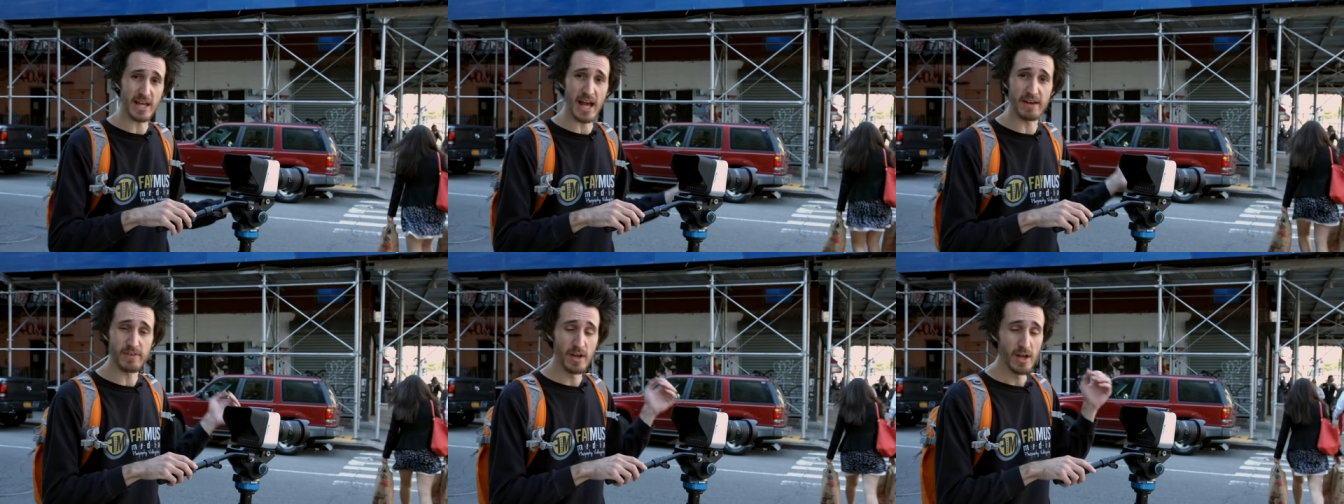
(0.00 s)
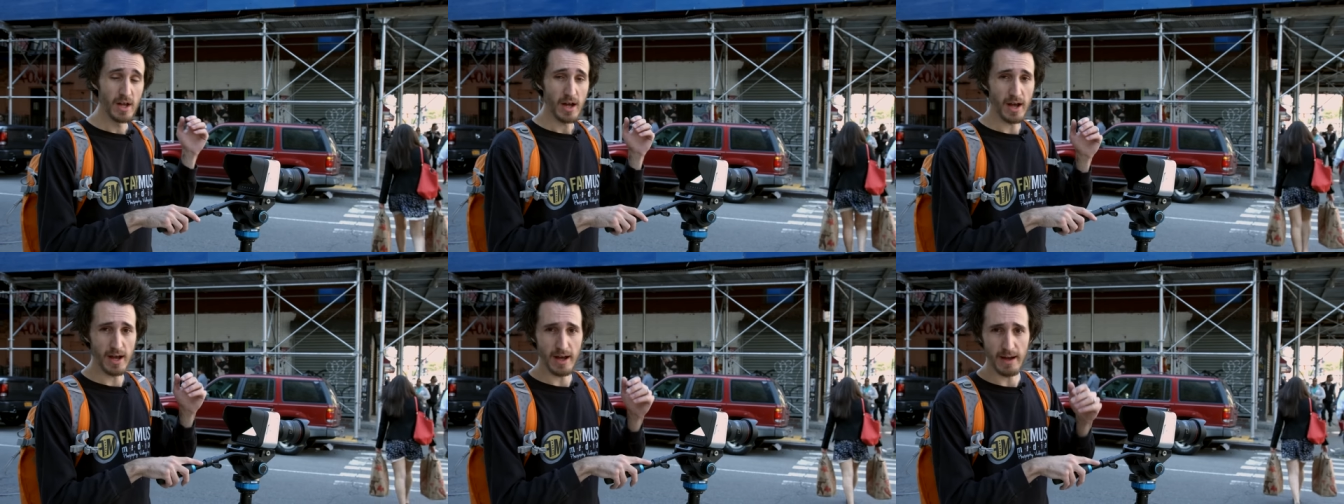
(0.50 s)
They have
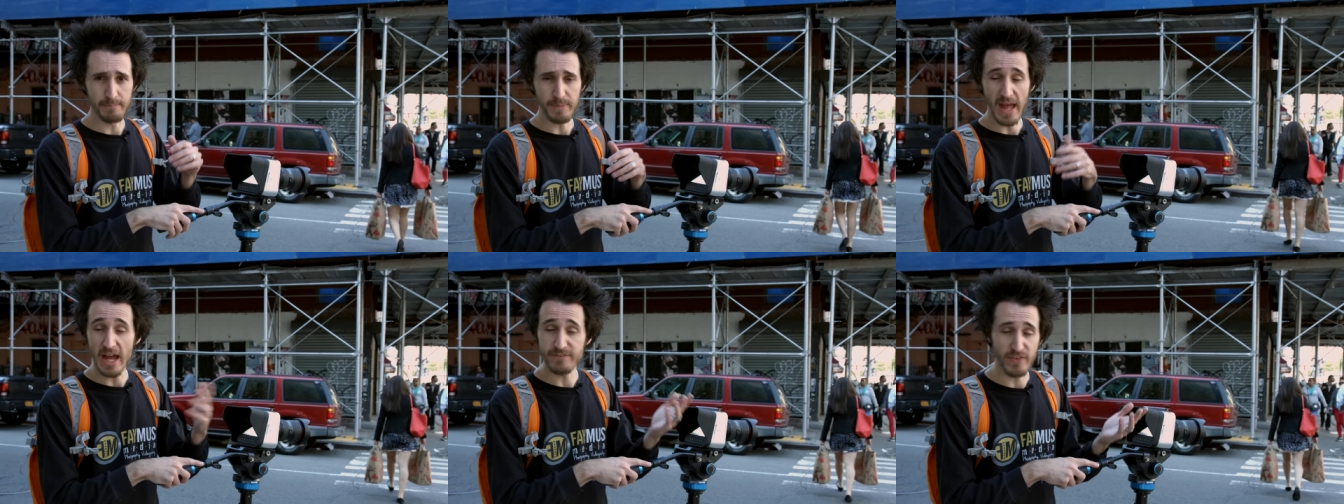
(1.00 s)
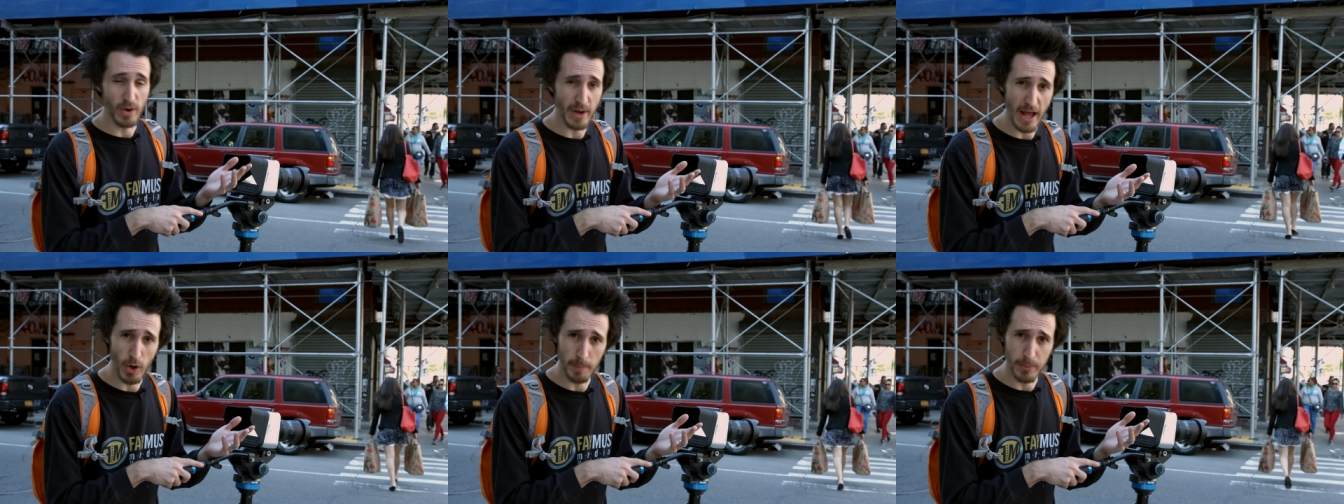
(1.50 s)
headphone
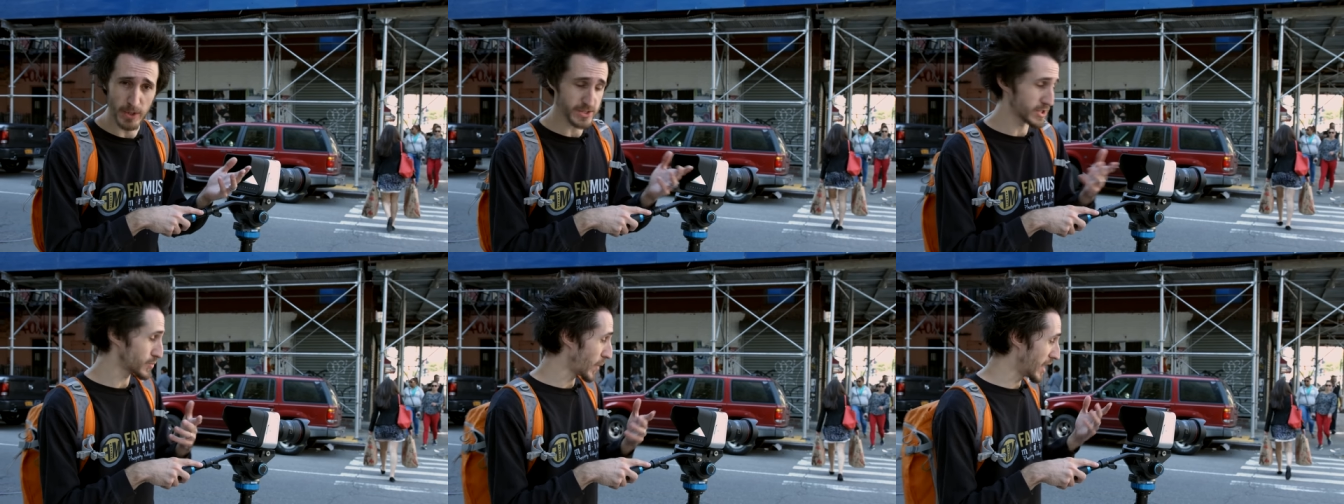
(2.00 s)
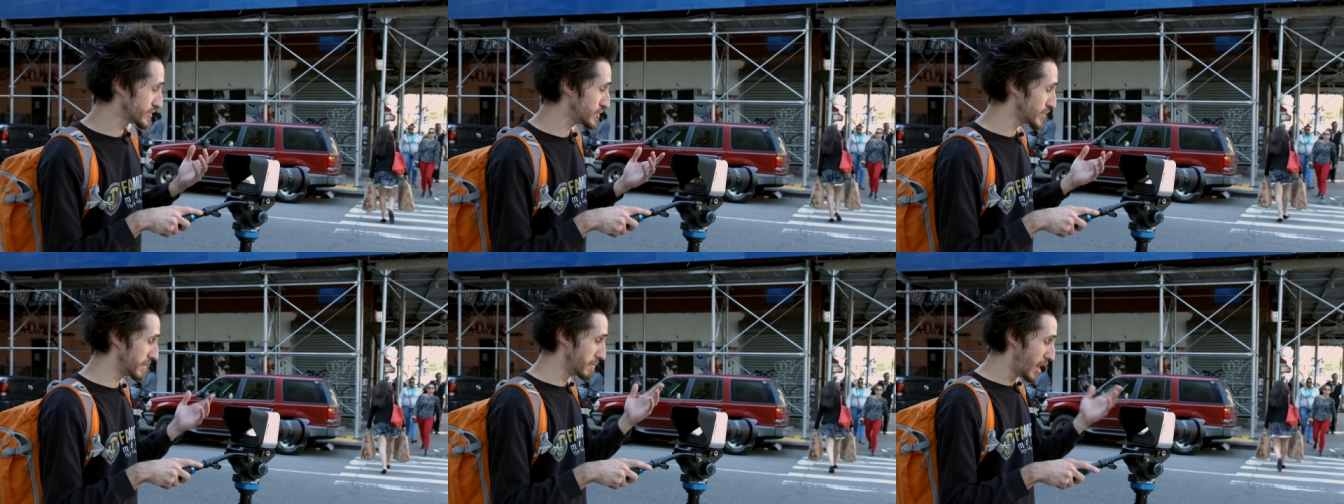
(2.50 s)
outputs as well, so
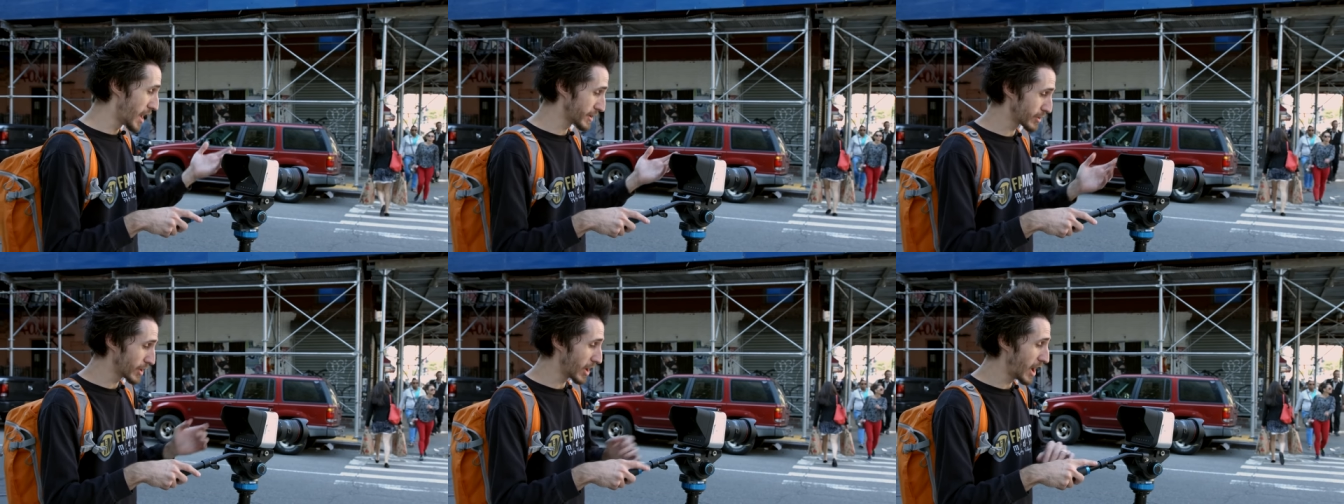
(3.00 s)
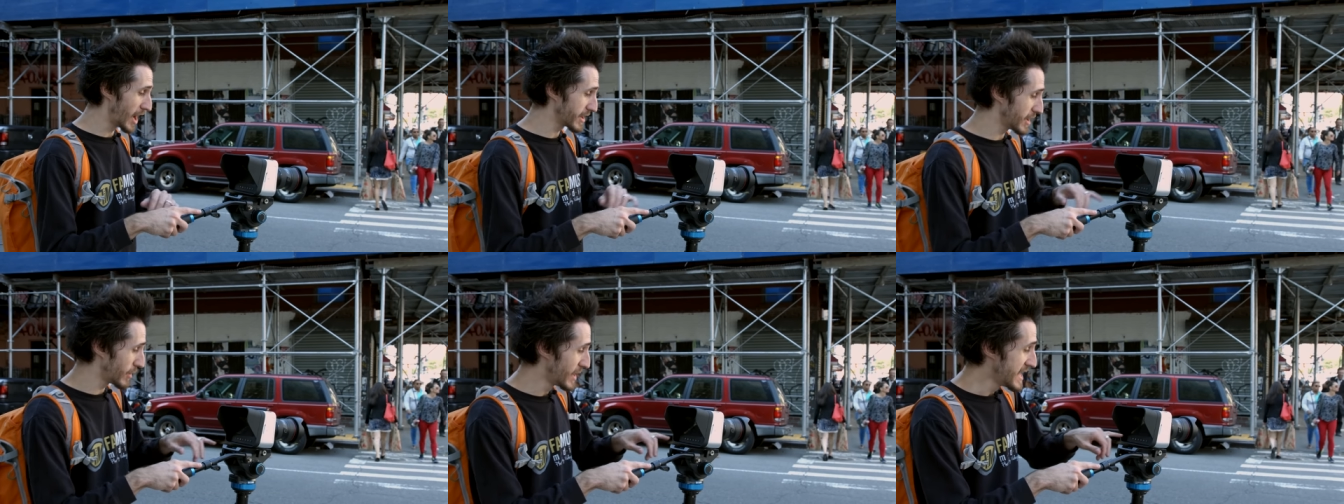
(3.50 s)
you can monitor your
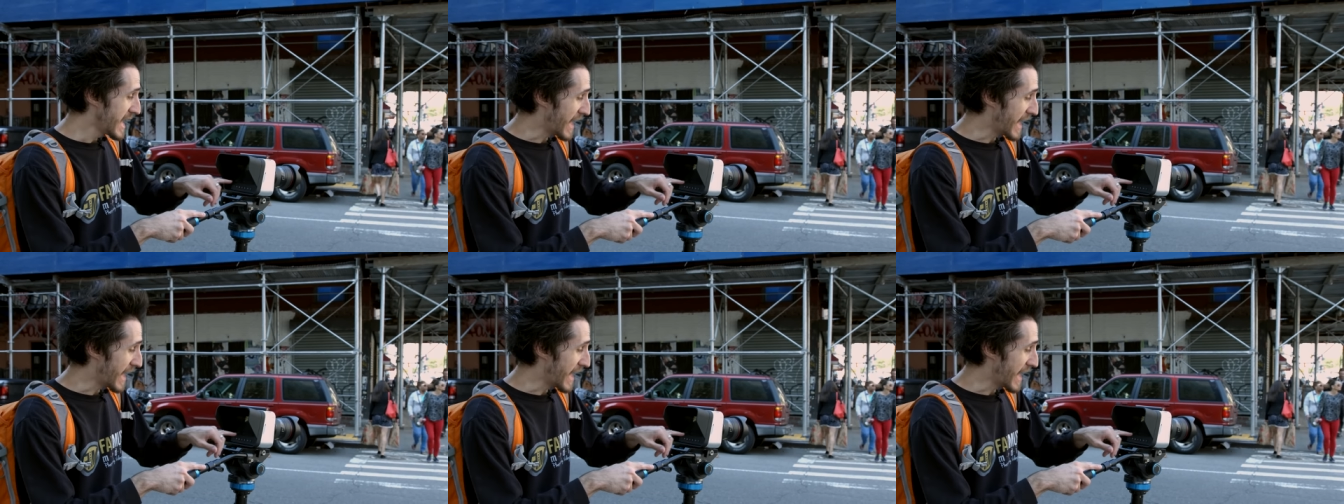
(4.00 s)
audio,